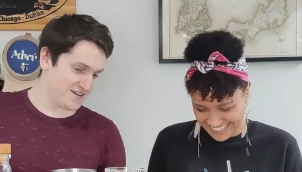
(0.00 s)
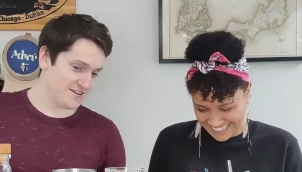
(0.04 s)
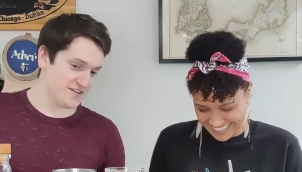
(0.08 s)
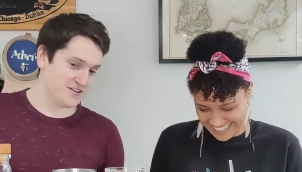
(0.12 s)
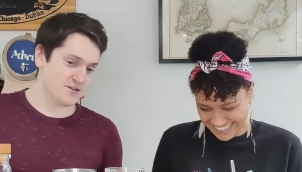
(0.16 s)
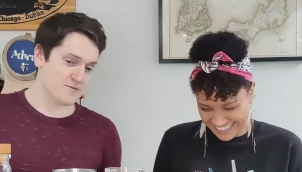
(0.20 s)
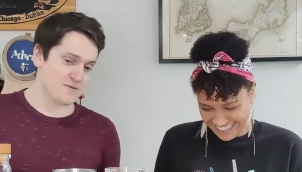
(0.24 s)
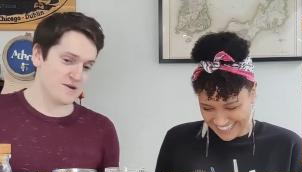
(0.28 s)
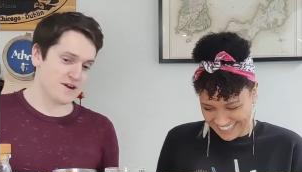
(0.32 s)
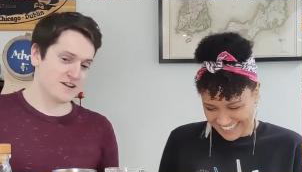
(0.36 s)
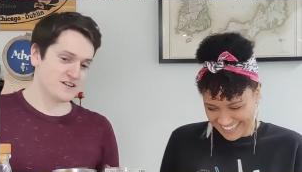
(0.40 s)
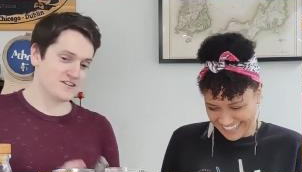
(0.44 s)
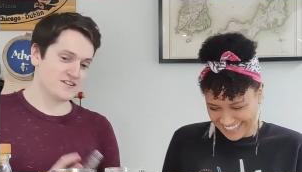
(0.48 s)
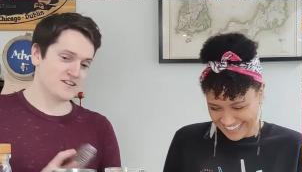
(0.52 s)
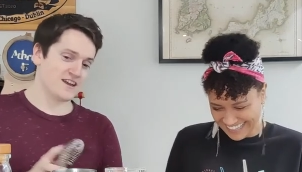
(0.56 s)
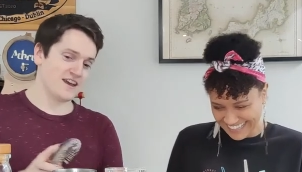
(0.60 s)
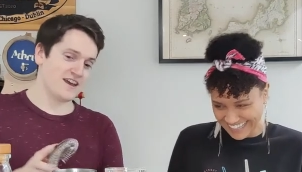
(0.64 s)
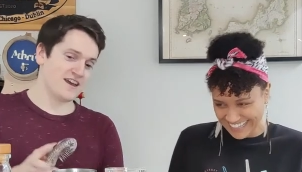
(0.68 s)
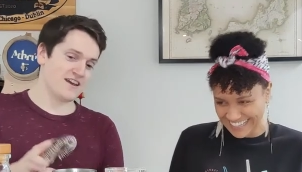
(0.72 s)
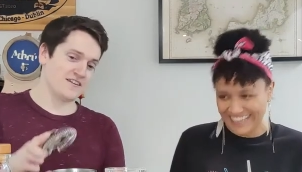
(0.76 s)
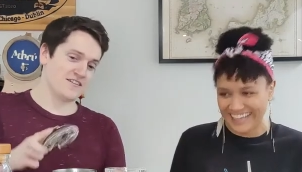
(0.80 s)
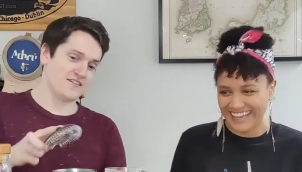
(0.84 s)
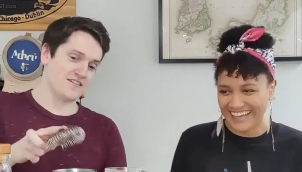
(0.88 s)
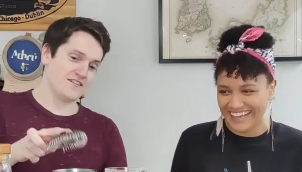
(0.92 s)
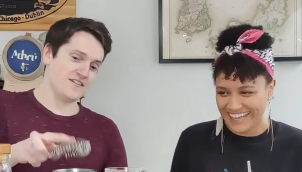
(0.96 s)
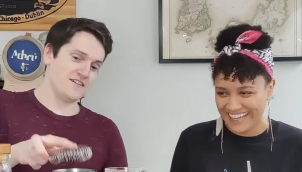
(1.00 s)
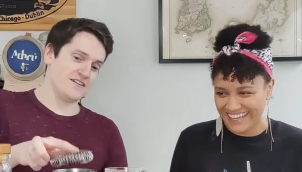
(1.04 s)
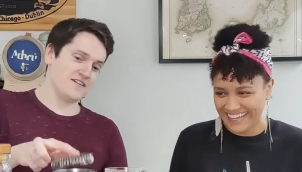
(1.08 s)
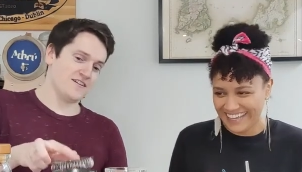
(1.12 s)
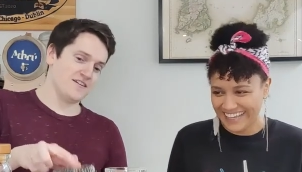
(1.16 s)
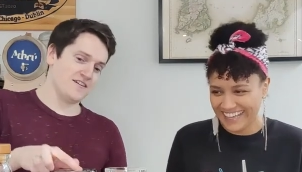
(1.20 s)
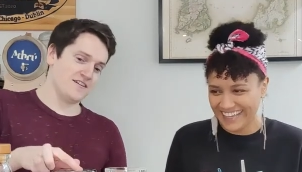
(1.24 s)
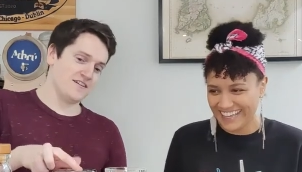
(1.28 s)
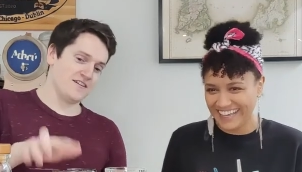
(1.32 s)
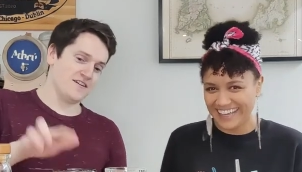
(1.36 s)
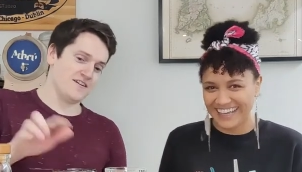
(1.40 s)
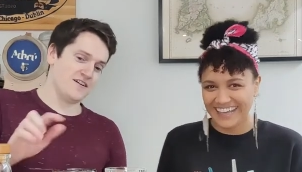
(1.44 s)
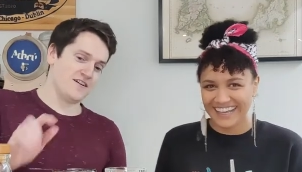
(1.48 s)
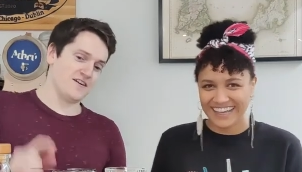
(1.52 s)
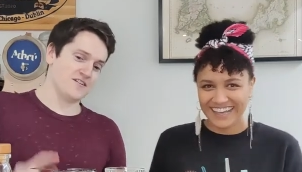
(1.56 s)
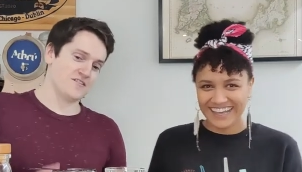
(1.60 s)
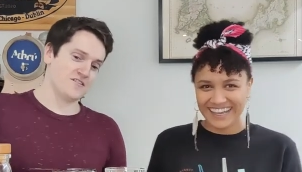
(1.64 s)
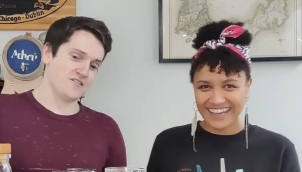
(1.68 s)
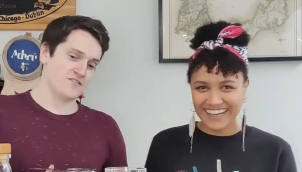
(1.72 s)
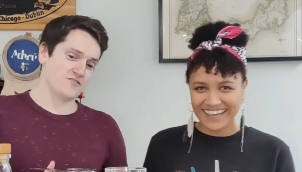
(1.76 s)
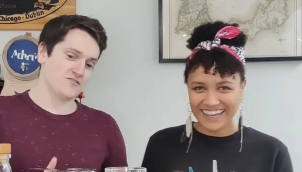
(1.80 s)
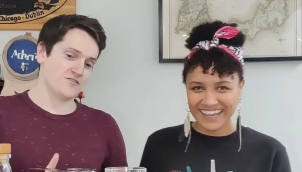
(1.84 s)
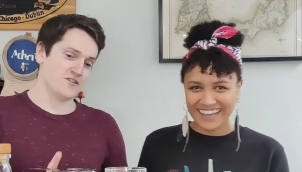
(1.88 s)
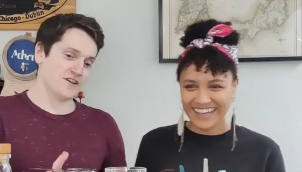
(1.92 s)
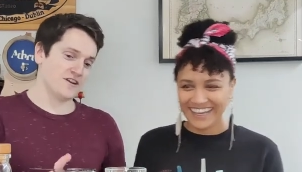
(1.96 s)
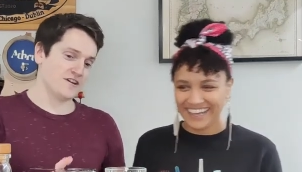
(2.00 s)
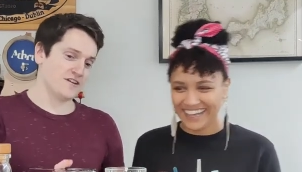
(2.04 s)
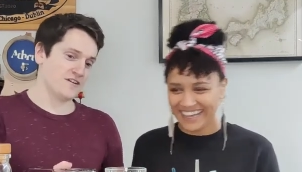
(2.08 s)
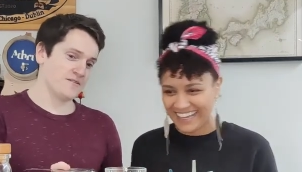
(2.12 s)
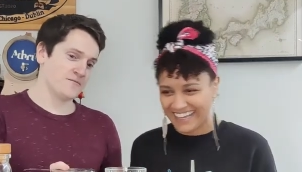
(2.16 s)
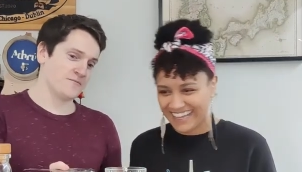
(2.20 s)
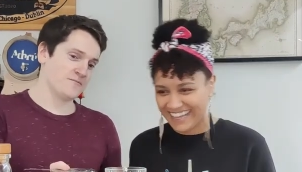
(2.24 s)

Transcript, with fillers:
Speaker 1: you manage to get on your drink.